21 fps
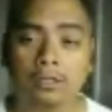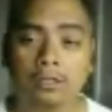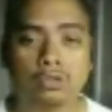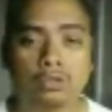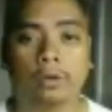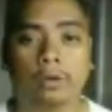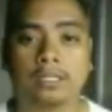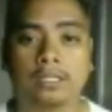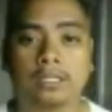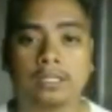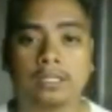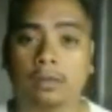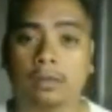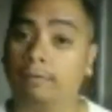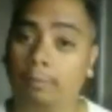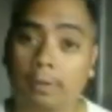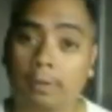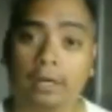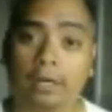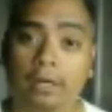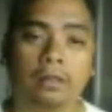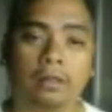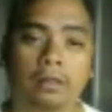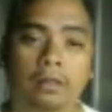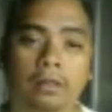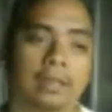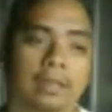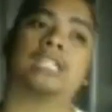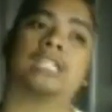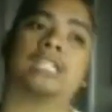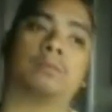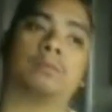choice of the month,
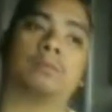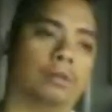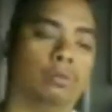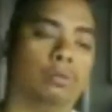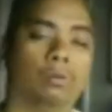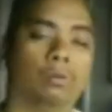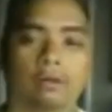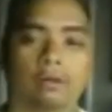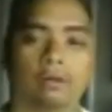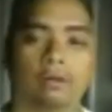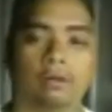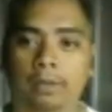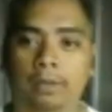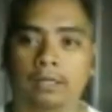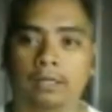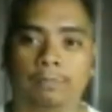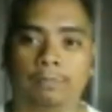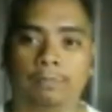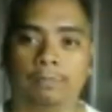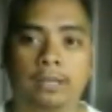last month would have been